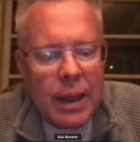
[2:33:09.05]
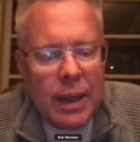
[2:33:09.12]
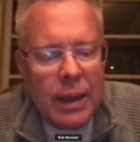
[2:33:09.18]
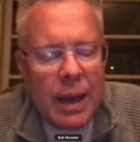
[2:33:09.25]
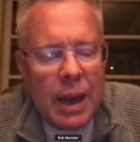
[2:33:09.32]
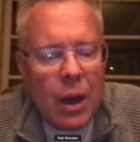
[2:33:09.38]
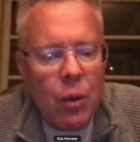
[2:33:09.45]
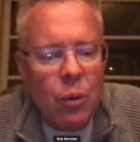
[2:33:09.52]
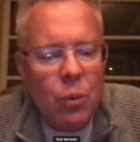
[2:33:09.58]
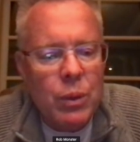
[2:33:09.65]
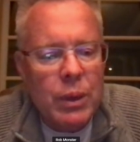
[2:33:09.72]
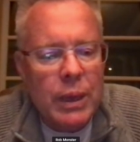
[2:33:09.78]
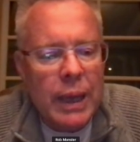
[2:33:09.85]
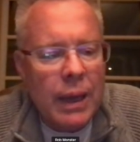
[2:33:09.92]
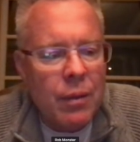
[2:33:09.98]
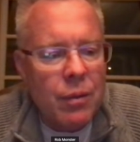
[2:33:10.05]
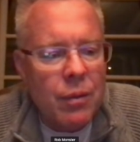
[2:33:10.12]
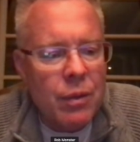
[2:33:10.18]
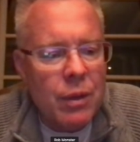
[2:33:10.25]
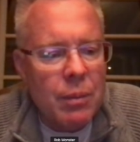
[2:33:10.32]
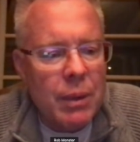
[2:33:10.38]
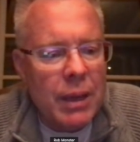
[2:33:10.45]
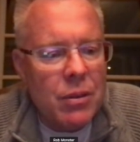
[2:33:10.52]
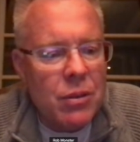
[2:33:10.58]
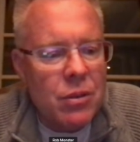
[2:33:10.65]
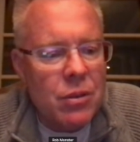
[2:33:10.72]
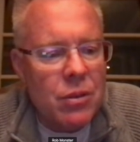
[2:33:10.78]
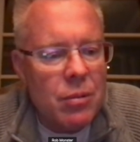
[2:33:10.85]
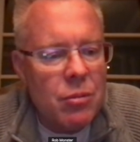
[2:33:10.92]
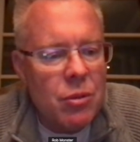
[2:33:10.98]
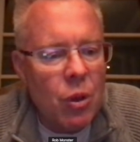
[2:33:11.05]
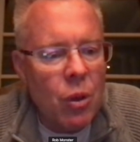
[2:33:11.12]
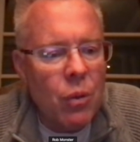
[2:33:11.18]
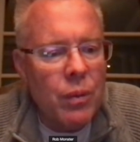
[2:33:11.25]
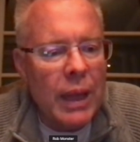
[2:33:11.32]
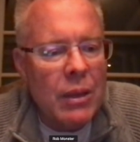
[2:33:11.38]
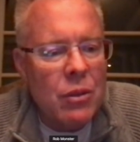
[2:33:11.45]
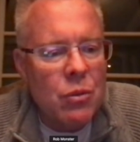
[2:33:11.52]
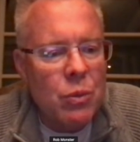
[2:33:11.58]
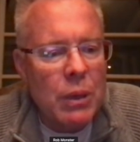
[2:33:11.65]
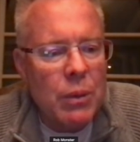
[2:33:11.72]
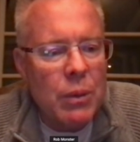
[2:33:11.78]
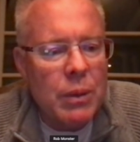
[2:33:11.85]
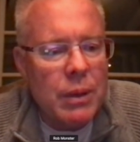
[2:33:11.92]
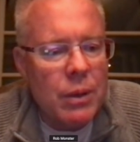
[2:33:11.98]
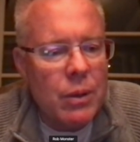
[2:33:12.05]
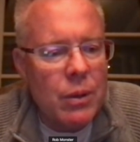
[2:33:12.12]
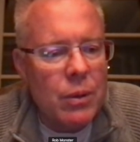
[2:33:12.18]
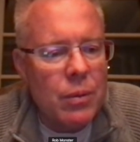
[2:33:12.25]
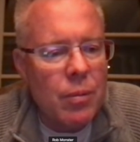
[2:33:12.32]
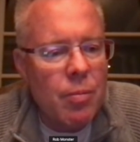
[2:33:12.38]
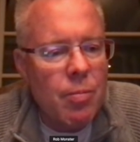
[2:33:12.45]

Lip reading: and now we have a mess. So that's what I would tell you.